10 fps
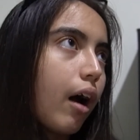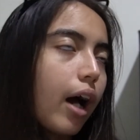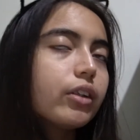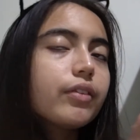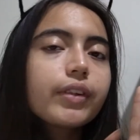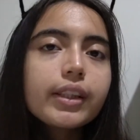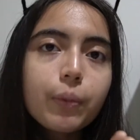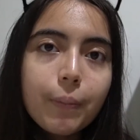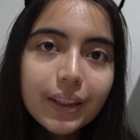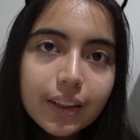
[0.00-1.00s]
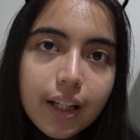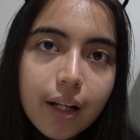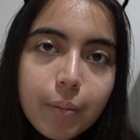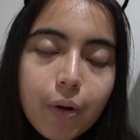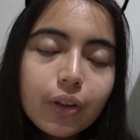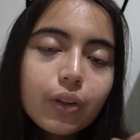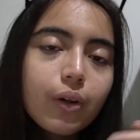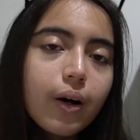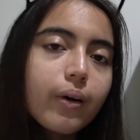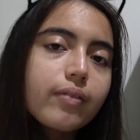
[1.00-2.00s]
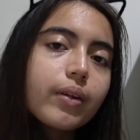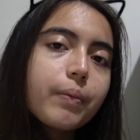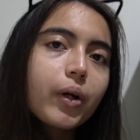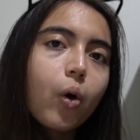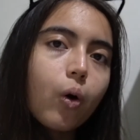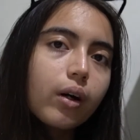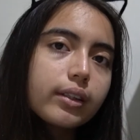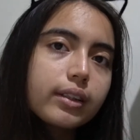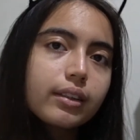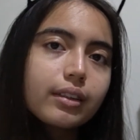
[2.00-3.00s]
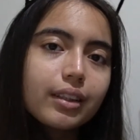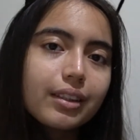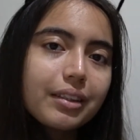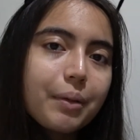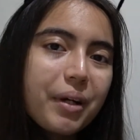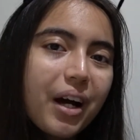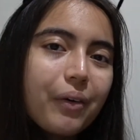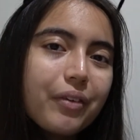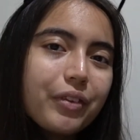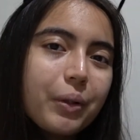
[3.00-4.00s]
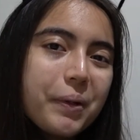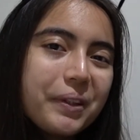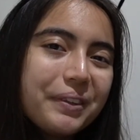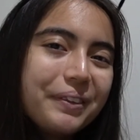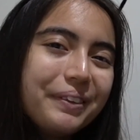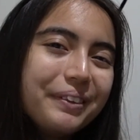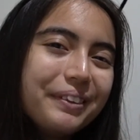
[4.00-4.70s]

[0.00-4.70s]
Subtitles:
I don't even need to mention it anymore. You know how I feel about chords. It's the same as how I feel about you.